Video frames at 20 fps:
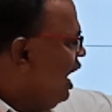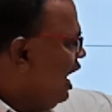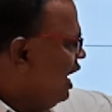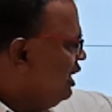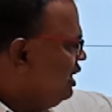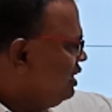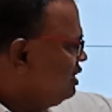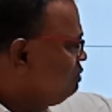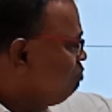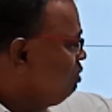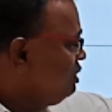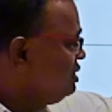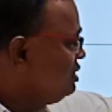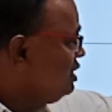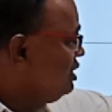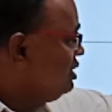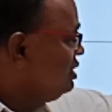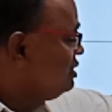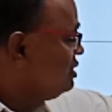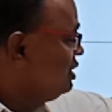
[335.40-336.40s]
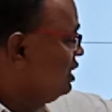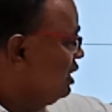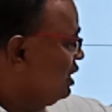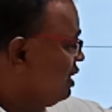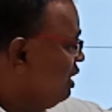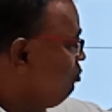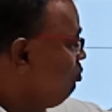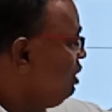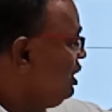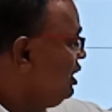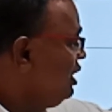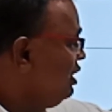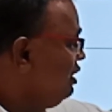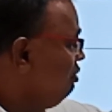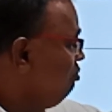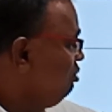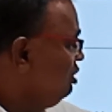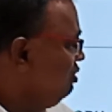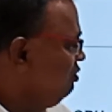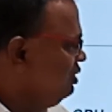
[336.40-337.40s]
Address bus, it is
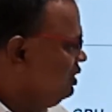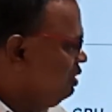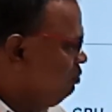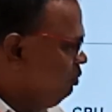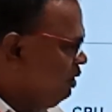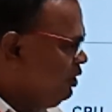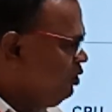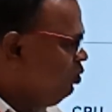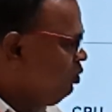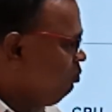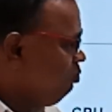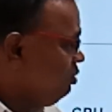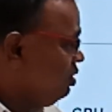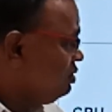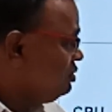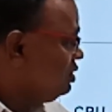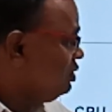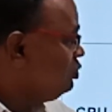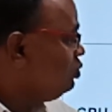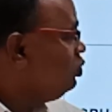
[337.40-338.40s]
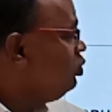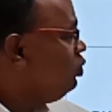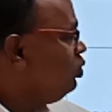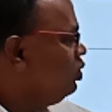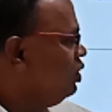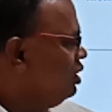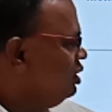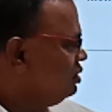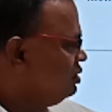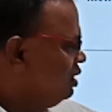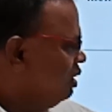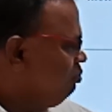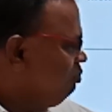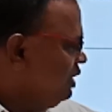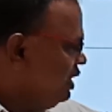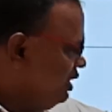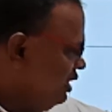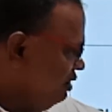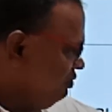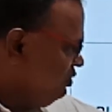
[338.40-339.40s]
communicating between the microprocessor to some
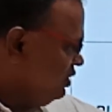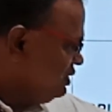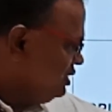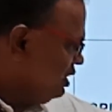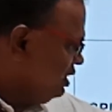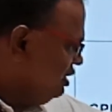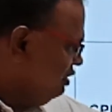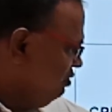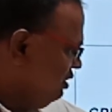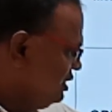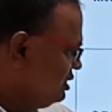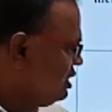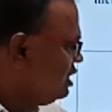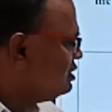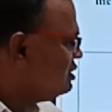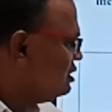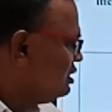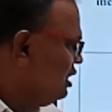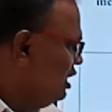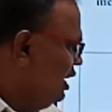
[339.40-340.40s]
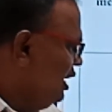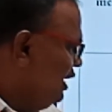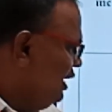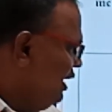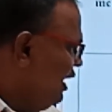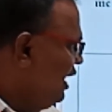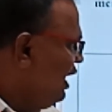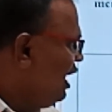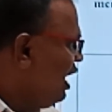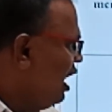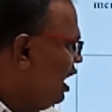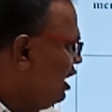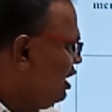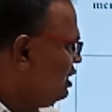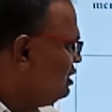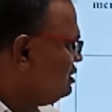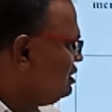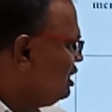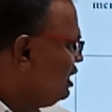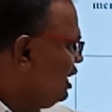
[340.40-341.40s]
interfacing devices. That
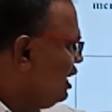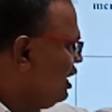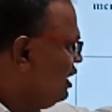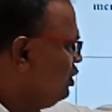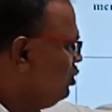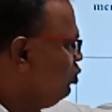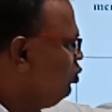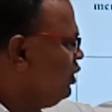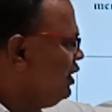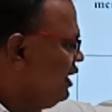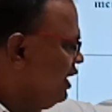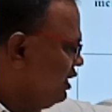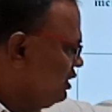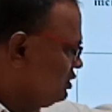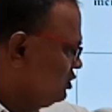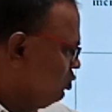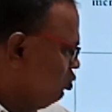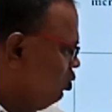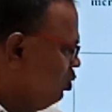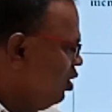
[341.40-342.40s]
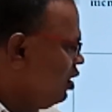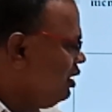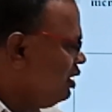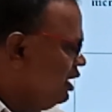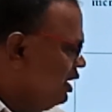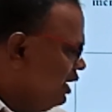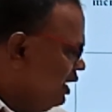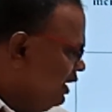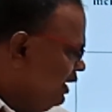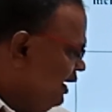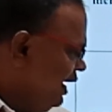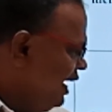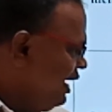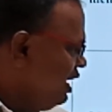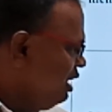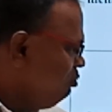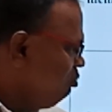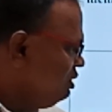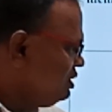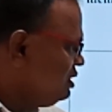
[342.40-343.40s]
is a unidirectional one.
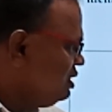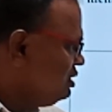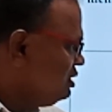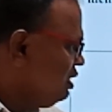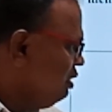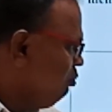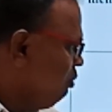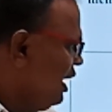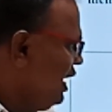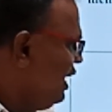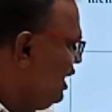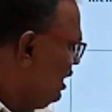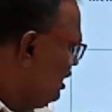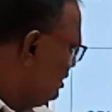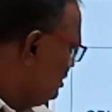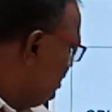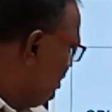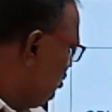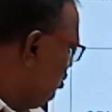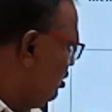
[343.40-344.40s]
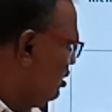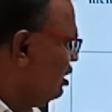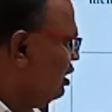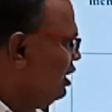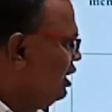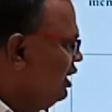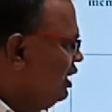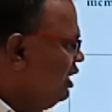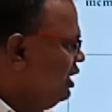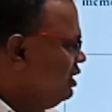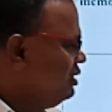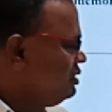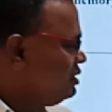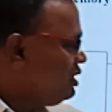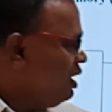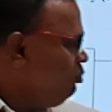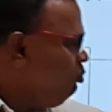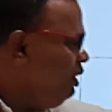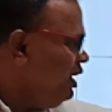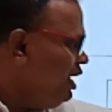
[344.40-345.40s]
Data bus is a bidirectional one. It is
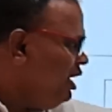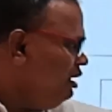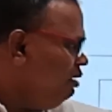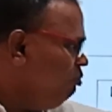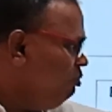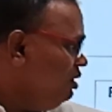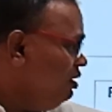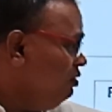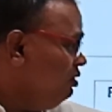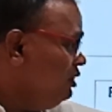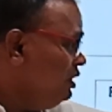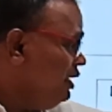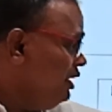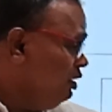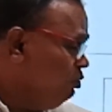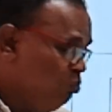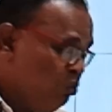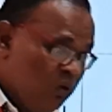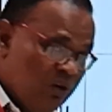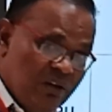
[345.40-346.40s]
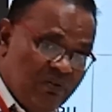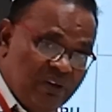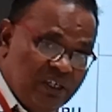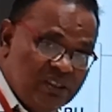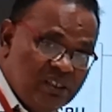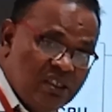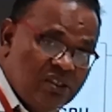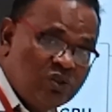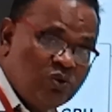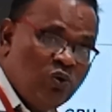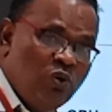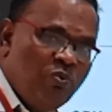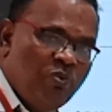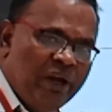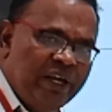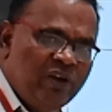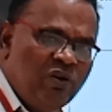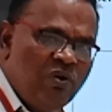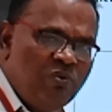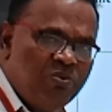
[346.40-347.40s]
communicating between the input devices to
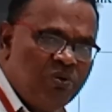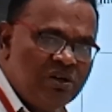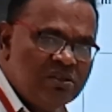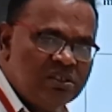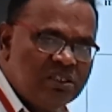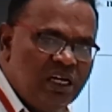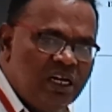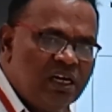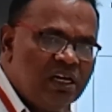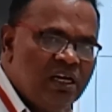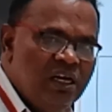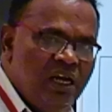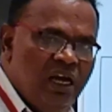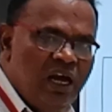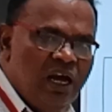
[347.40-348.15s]
microprocessor